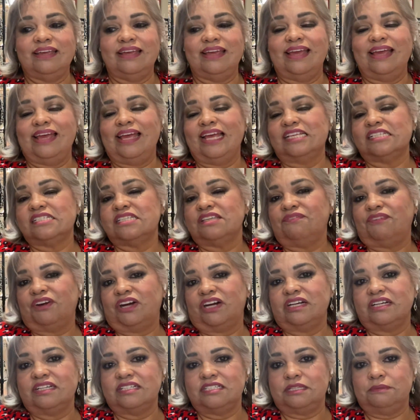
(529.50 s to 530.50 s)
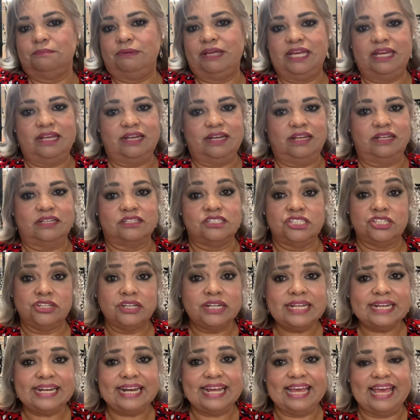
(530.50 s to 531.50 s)
as far as being a
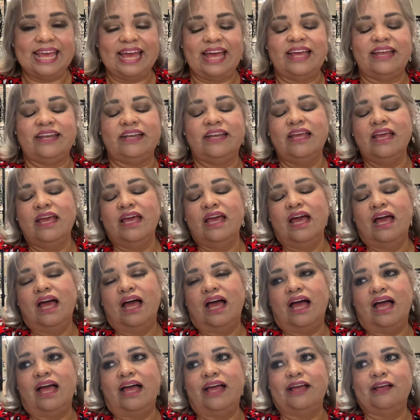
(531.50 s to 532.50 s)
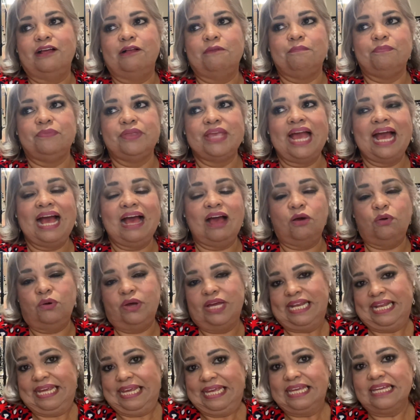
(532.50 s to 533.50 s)
student again, how
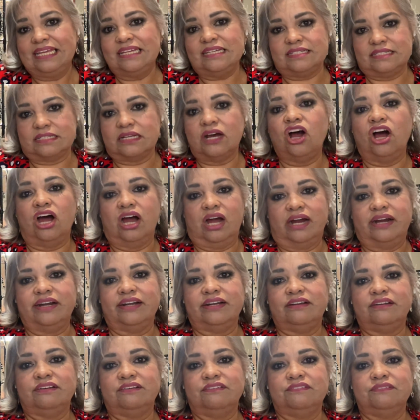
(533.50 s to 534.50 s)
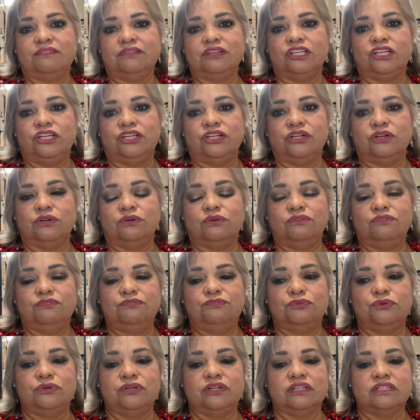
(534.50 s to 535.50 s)
it is hard, you know,
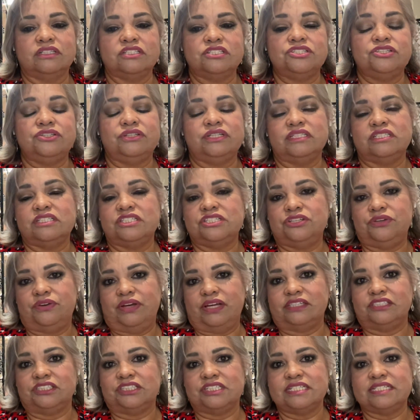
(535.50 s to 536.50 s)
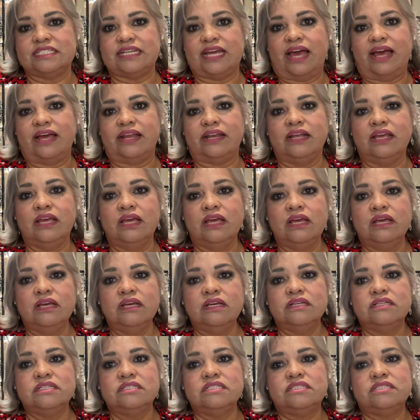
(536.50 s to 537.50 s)
for students to understand.
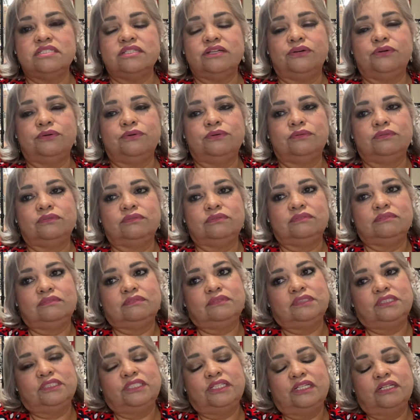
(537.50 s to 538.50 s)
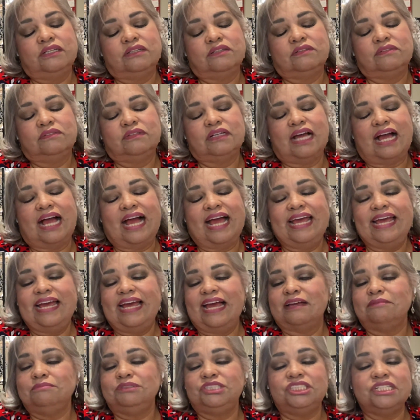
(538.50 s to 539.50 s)
So, you know,
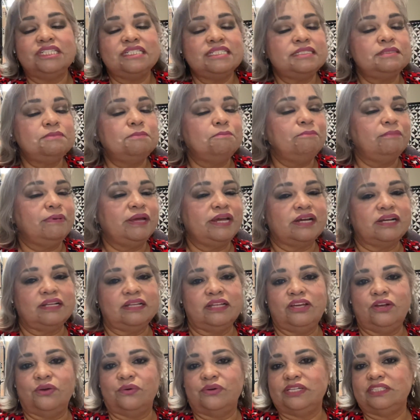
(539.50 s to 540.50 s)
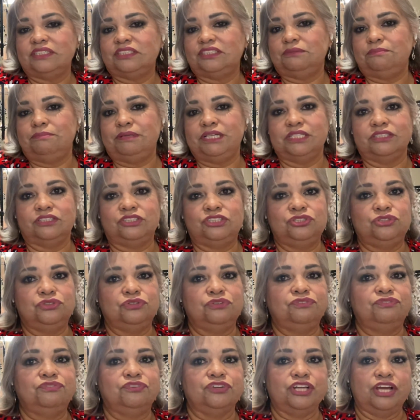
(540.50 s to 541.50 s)
I'm just merely going to be a
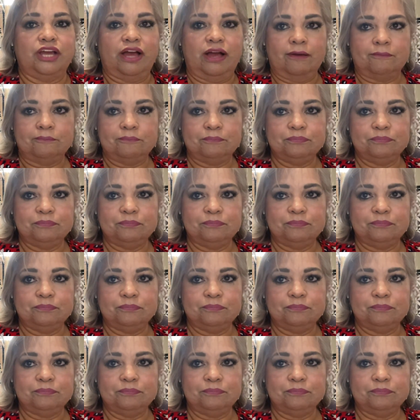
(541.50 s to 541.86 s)
tool for y'all.